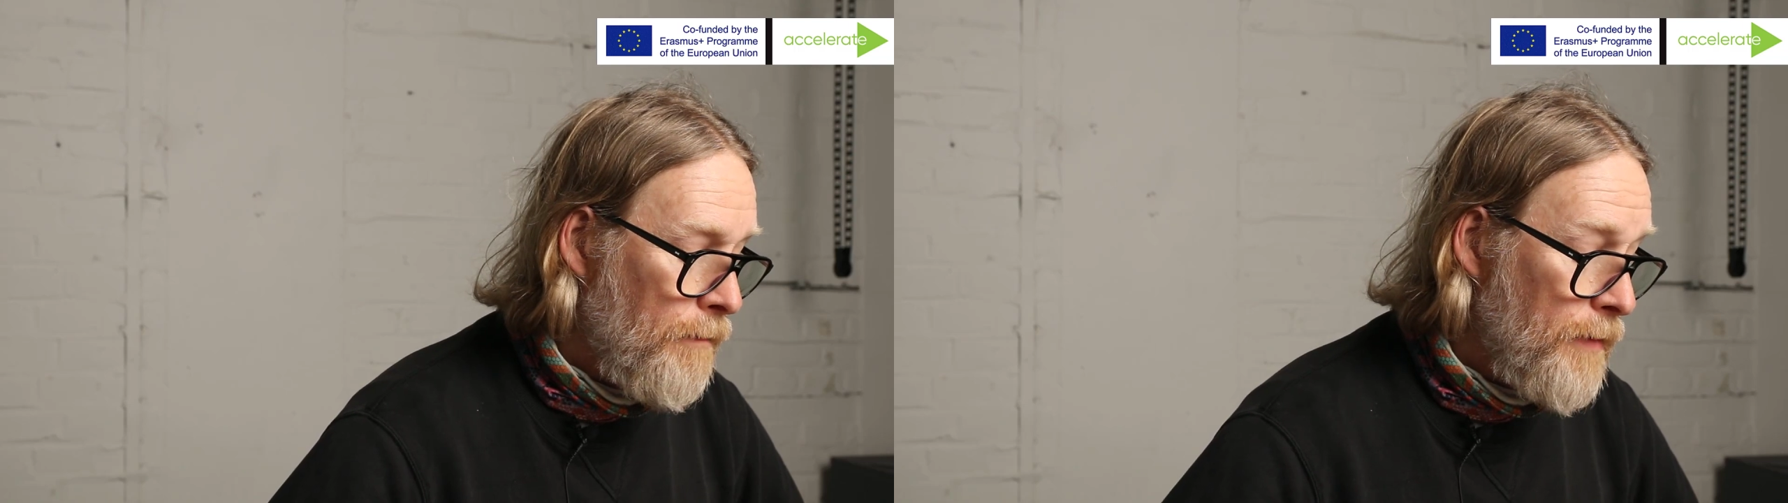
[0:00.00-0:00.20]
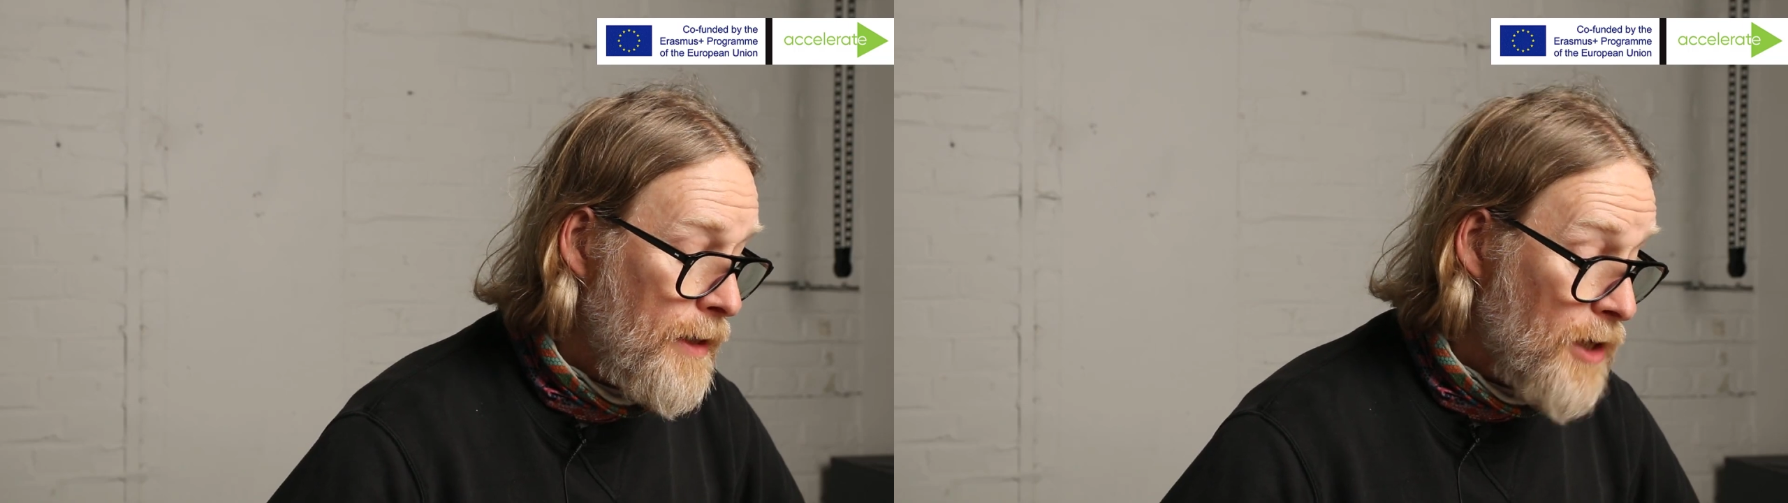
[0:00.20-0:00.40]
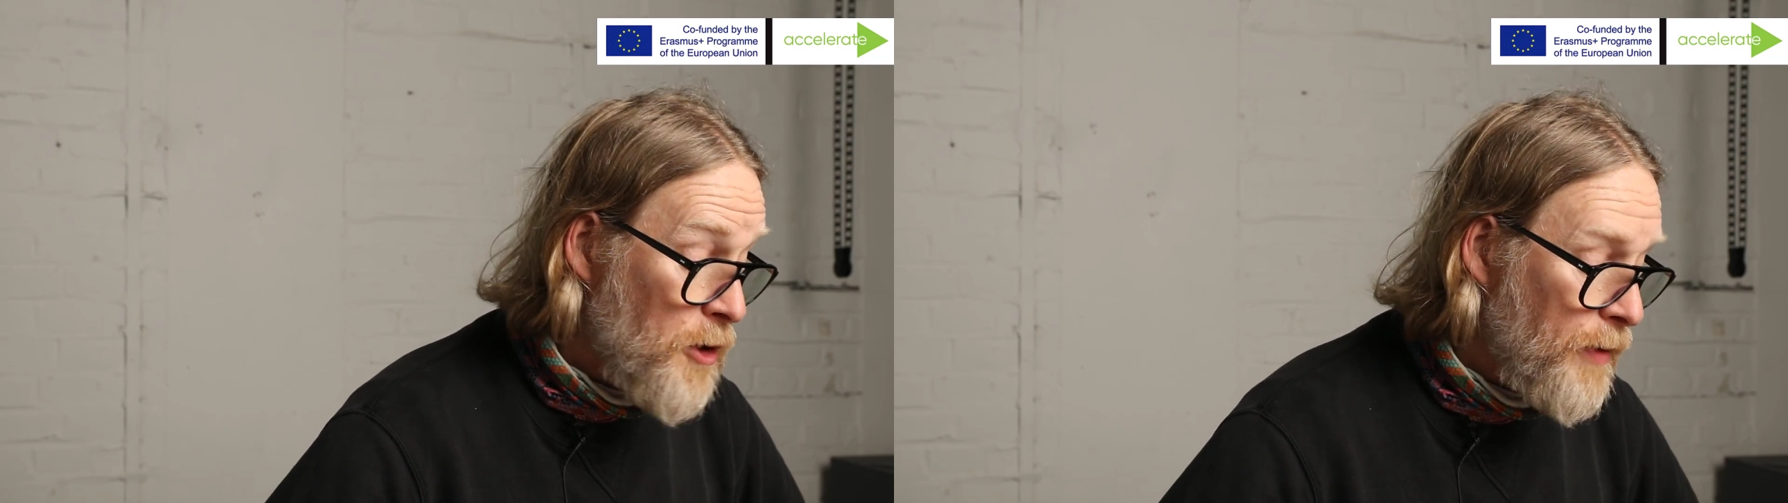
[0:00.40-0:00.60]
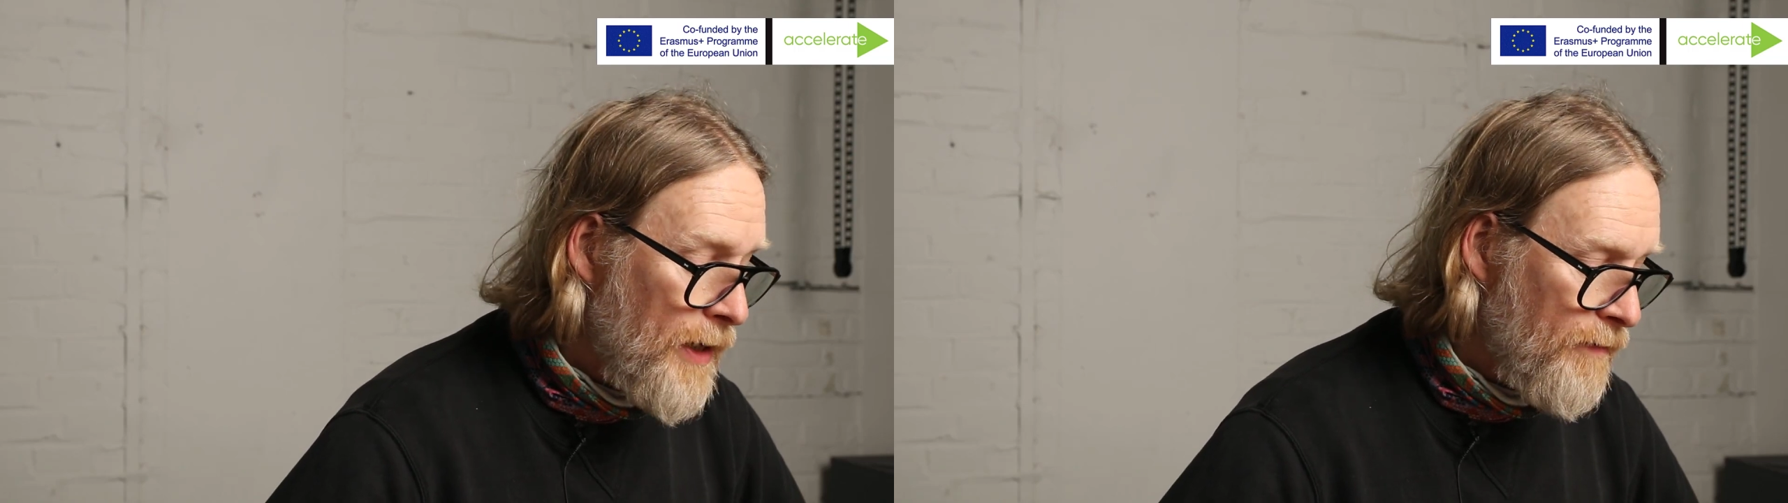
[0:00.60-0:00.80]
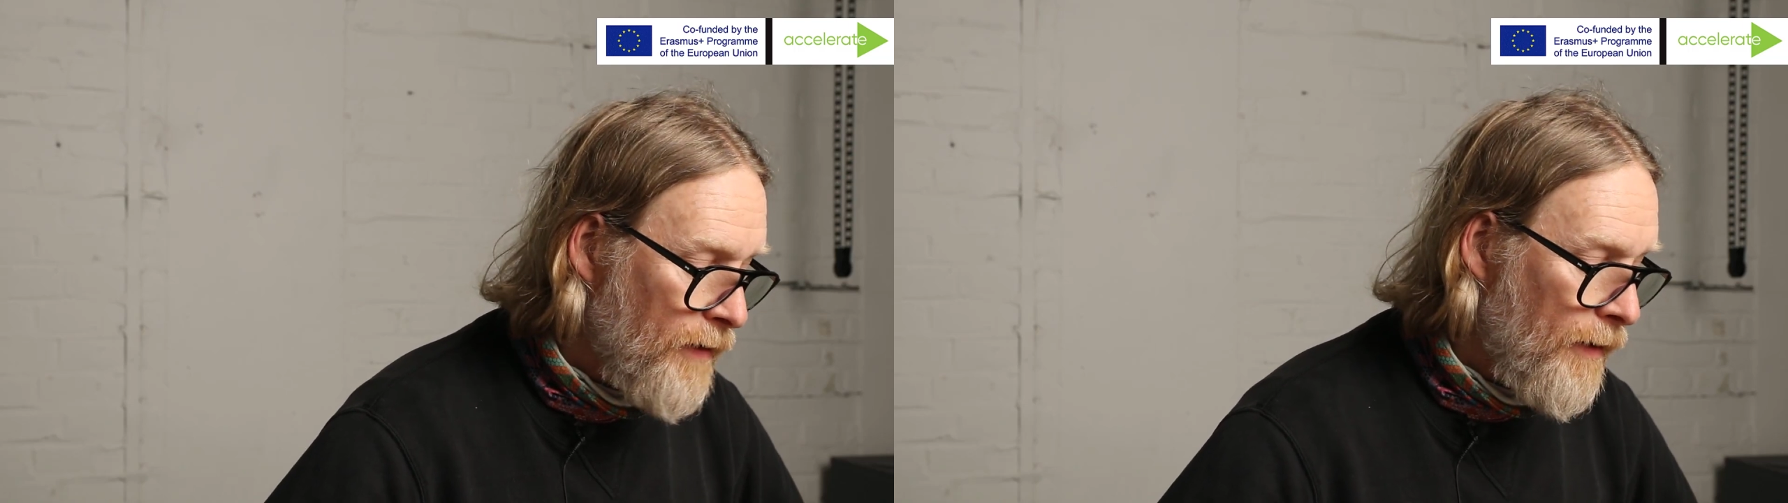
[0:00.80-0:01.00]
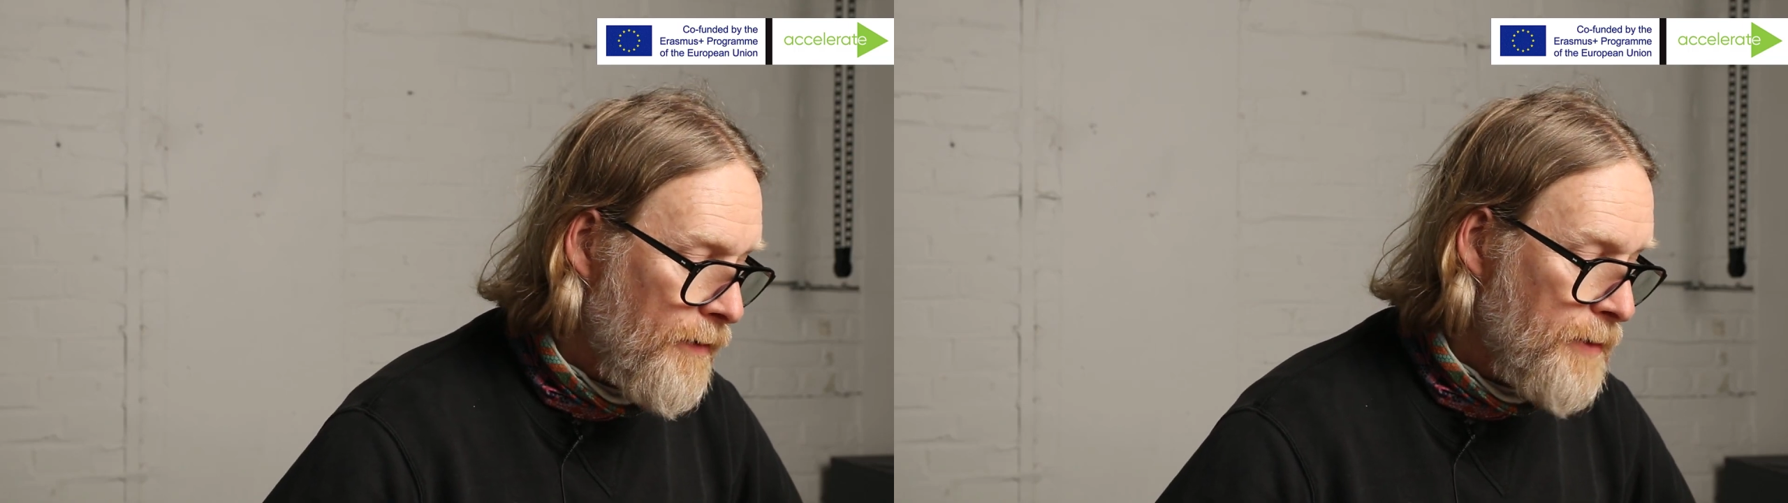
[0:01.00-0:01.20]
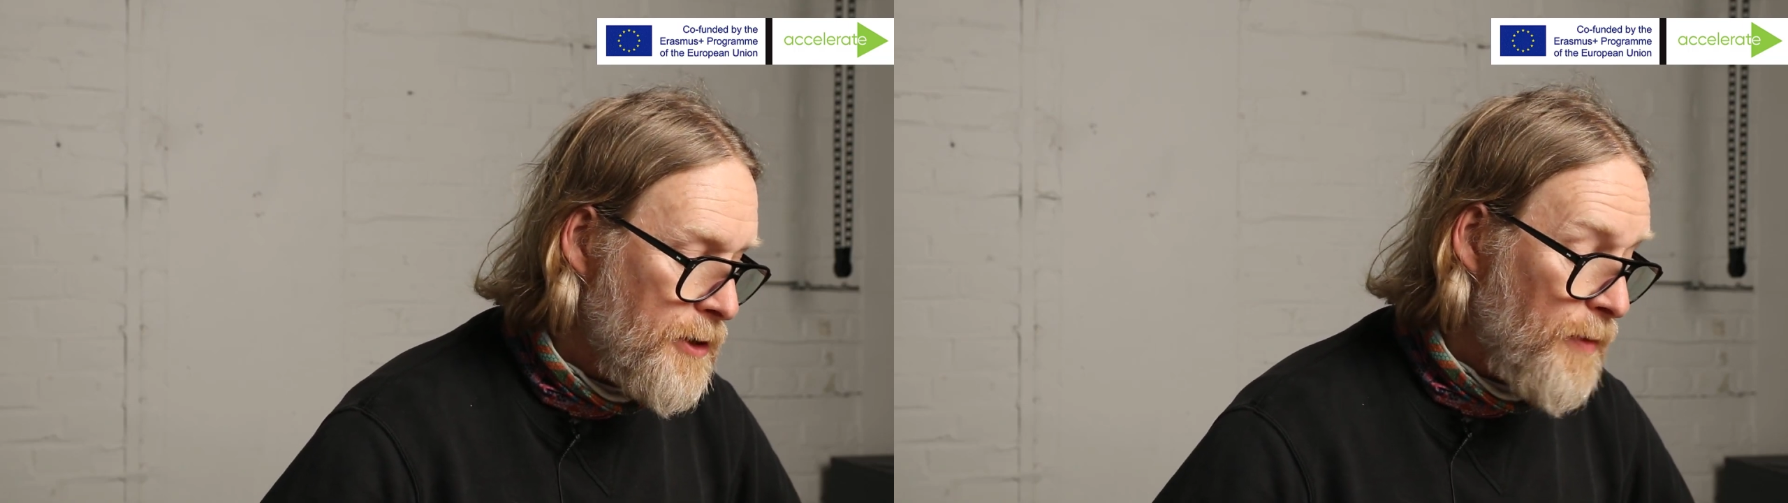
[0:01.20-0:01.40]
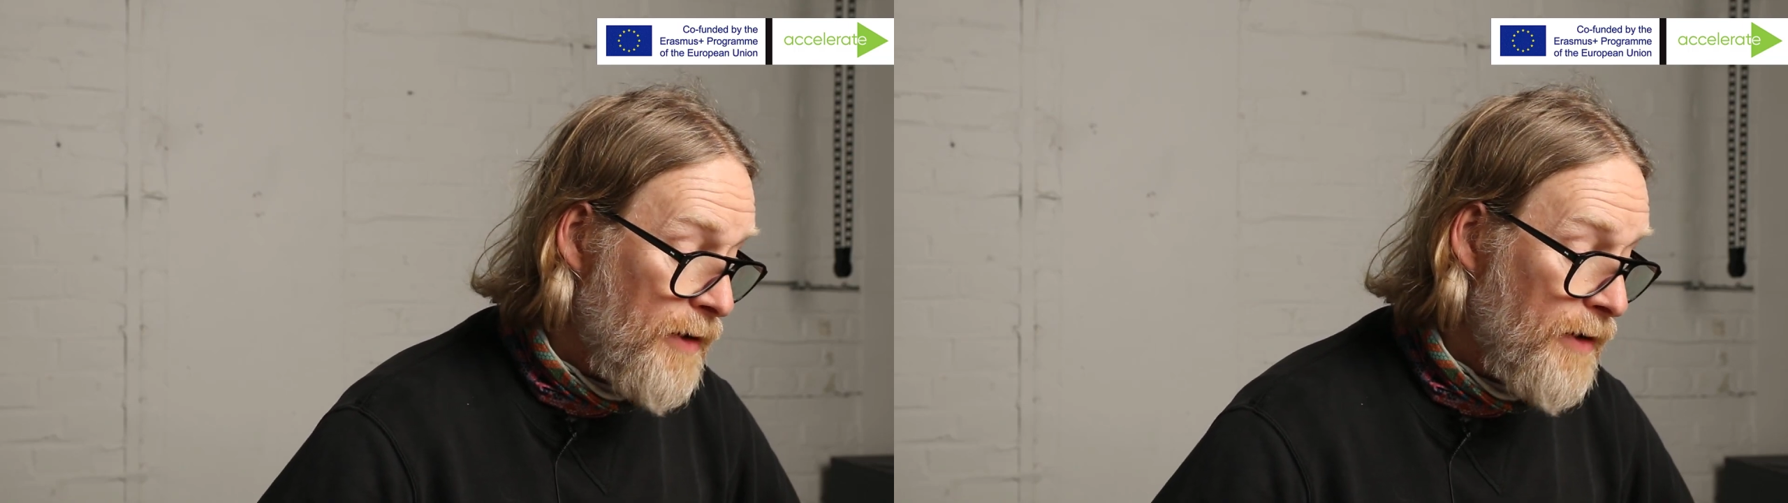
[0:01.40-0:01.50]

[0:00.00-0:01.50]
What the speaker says: these open environments